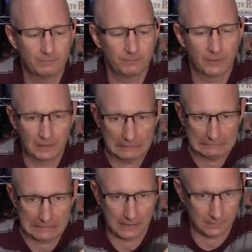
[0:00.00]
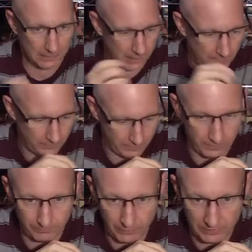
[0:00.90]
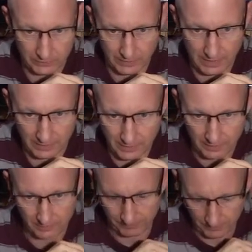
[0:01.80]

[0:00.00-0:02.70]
like an alligator, or a prehistoric alligator.